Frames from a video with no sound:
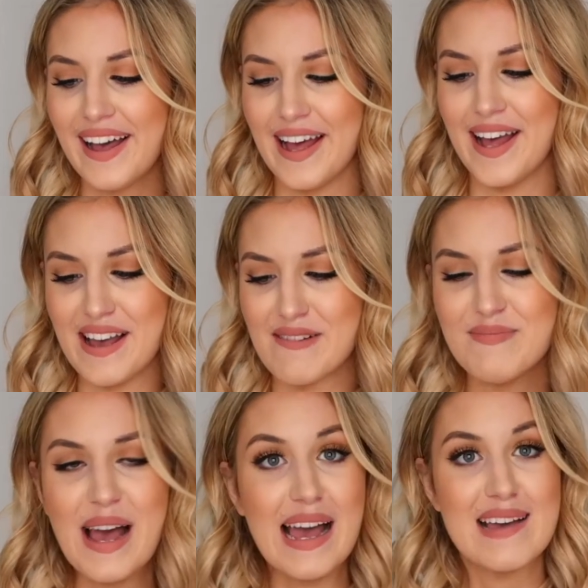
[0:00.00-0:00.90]

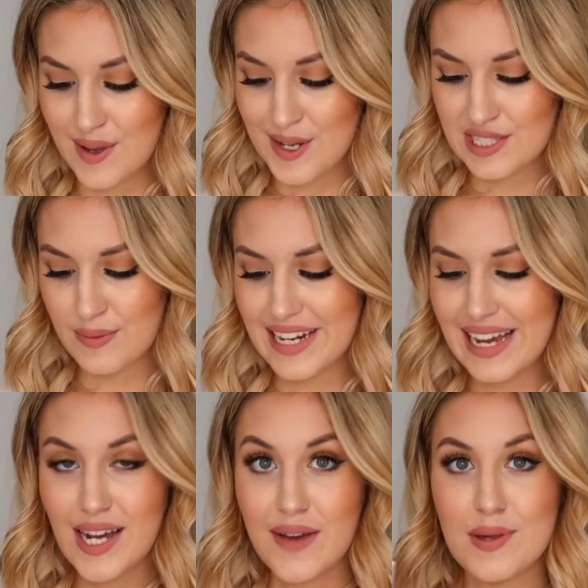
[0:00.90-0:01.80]
So we
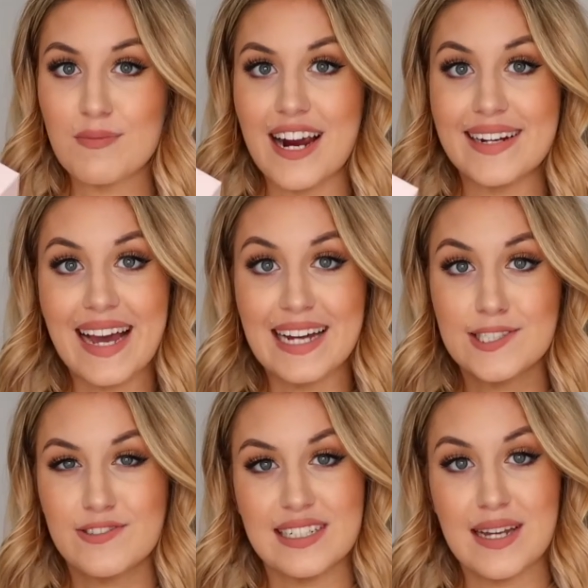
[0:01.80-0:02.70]
now have the brand
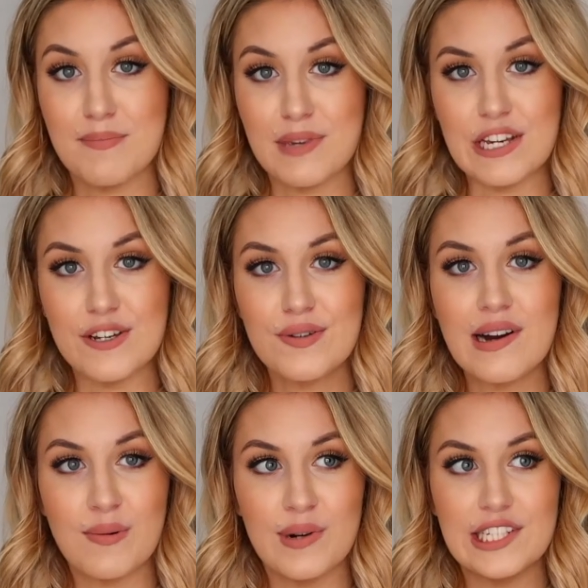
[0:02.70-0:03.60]
Astrid &
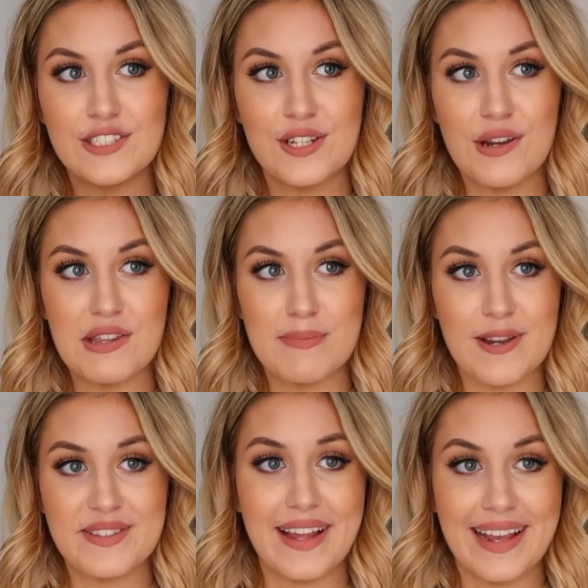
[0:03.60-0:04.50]
Mew, which do the
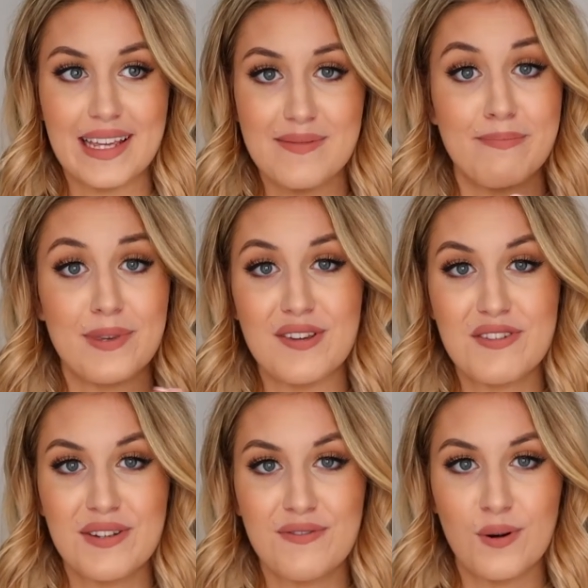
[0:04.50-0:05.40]
most like
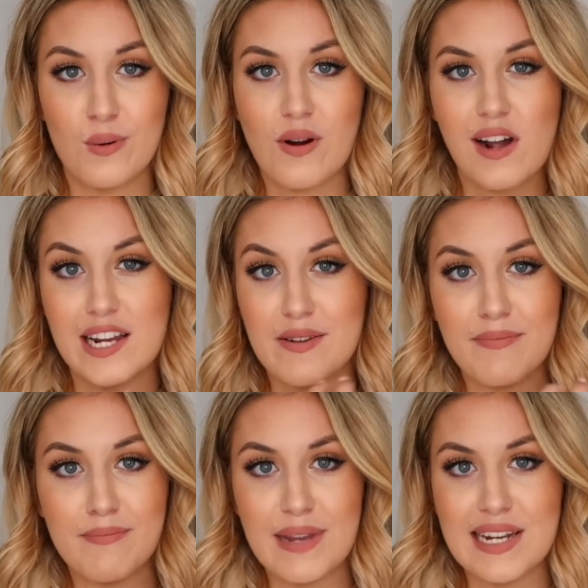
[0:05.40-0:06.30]
beautiful kind
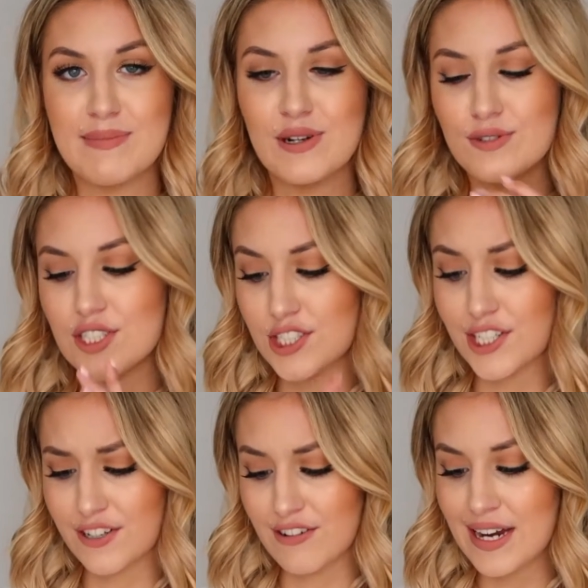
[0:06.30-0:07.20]
of minimal
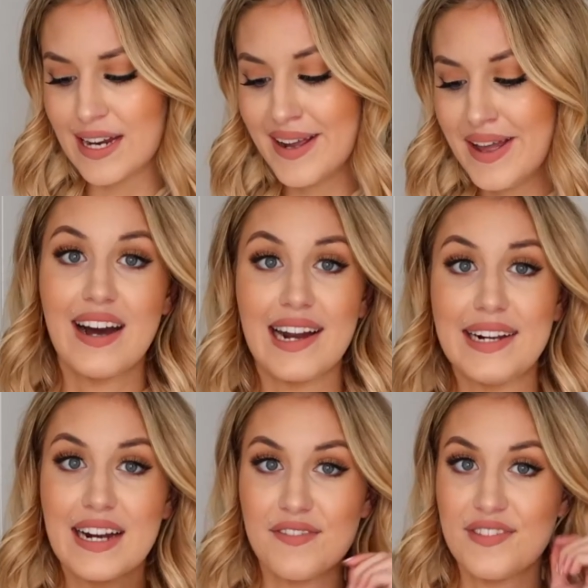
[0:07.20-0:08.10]
jewellery.
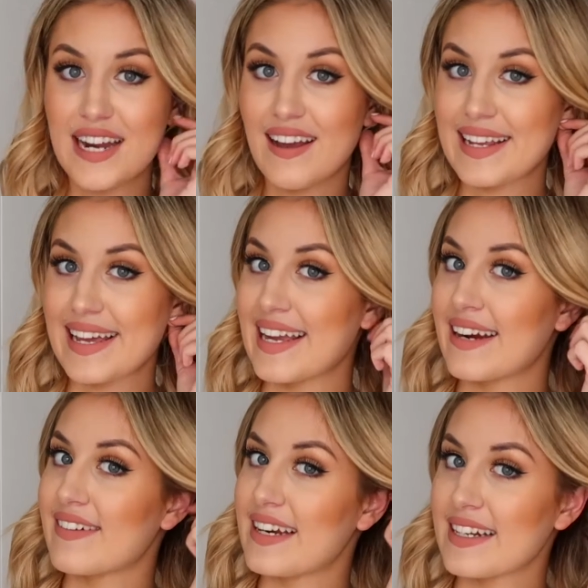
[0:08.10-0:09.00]
I love their like
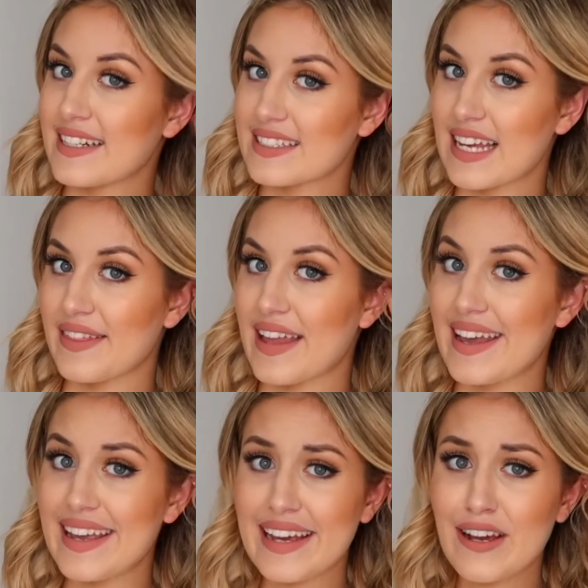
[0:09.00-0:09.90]
earrings and their
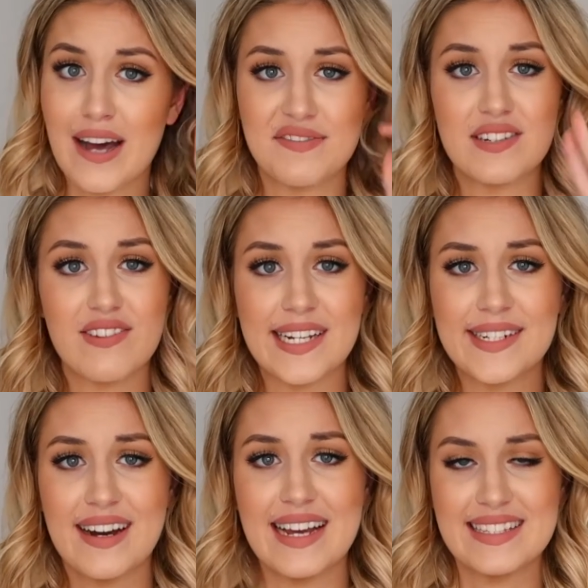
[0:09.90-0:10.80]
ear cuffs are really
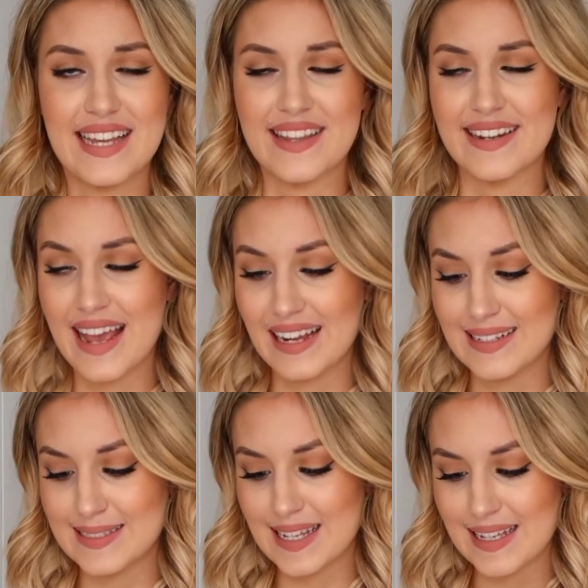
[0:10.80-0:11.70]
nice and their
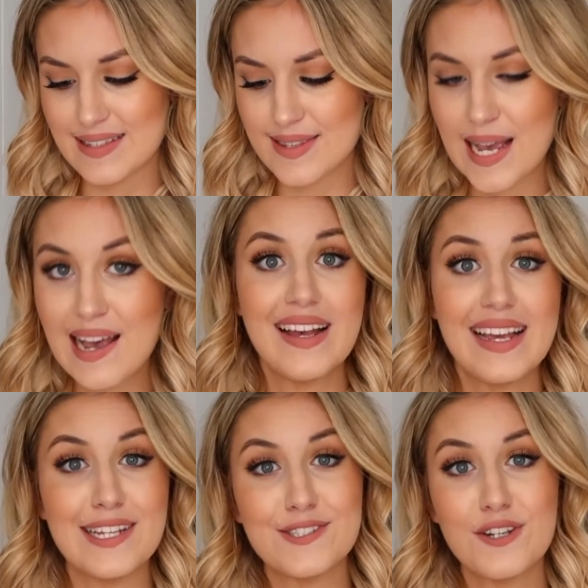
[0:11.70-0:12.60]
necklaces.
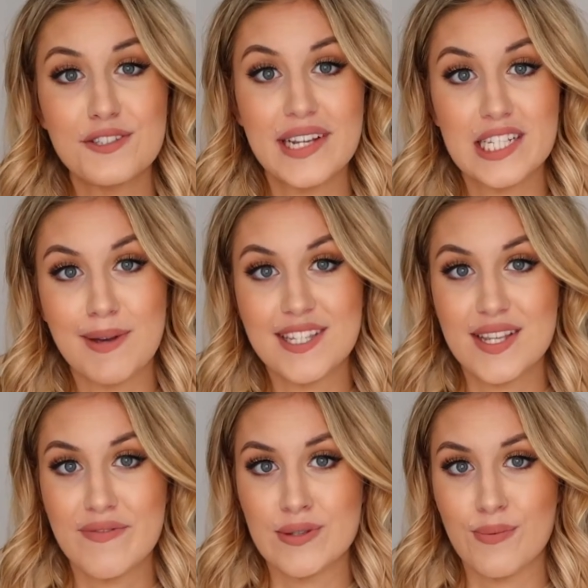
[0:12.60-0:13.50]
It's not too
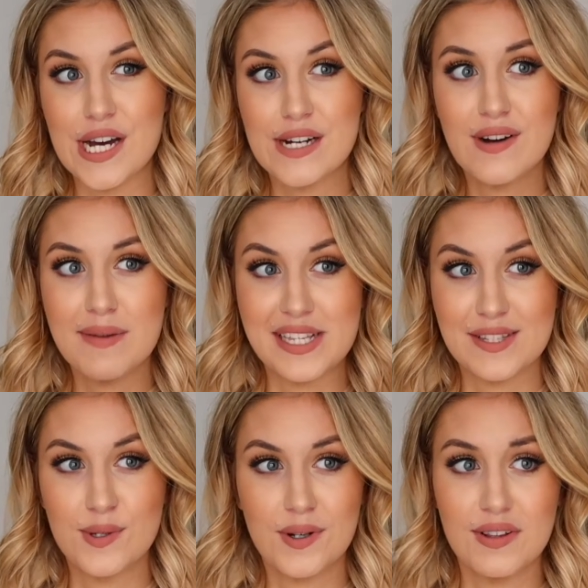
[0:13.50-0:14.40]
expensive as well. I mean,
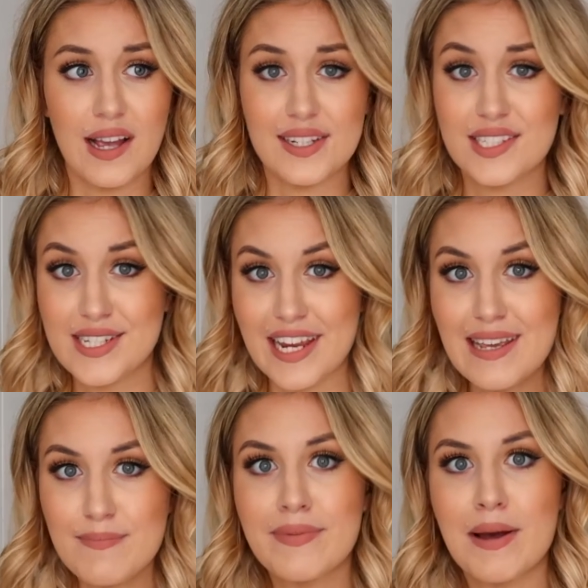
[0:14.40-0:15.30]
it's not like
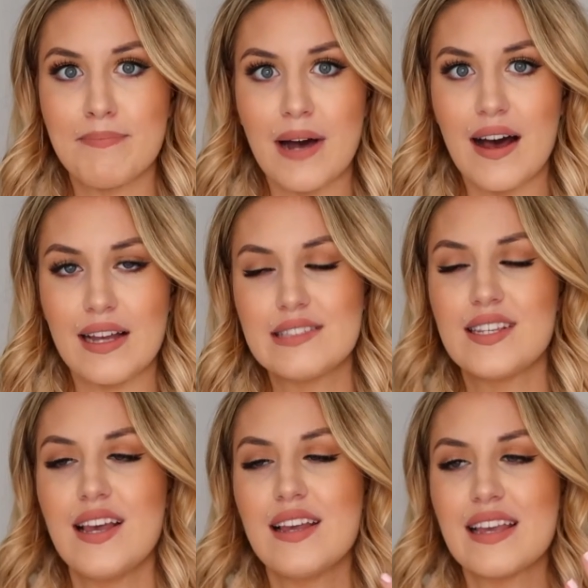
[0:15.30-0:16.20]
cheap, but
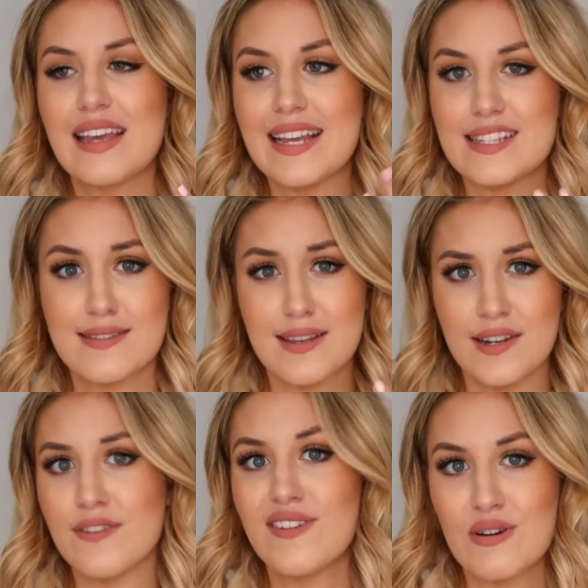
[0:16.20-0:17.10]
it's
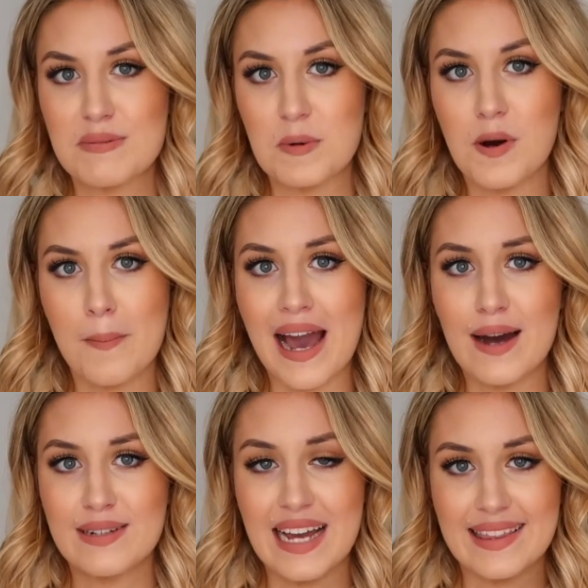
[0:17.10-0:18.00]
an affordable
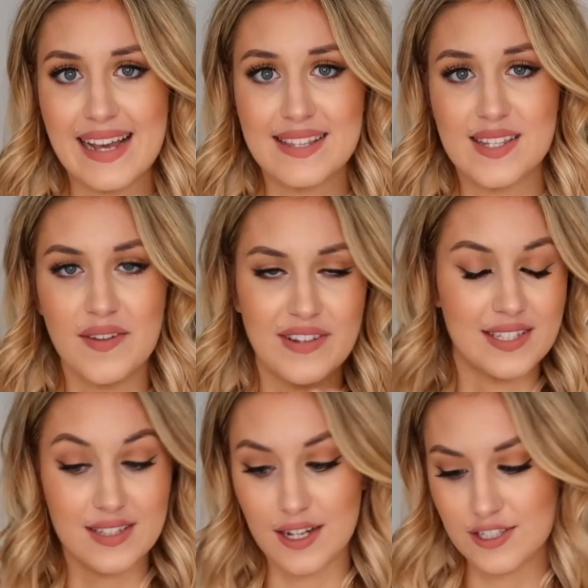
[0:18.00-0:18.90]
amount and their stuff
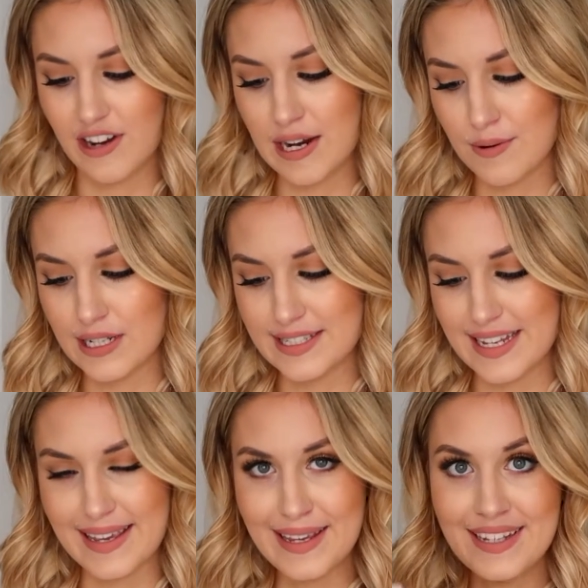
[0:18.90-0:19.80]
is such great
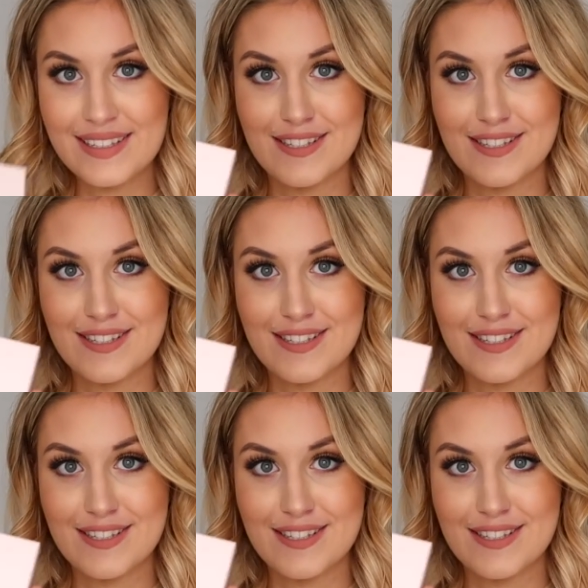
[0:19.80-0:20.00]
quality.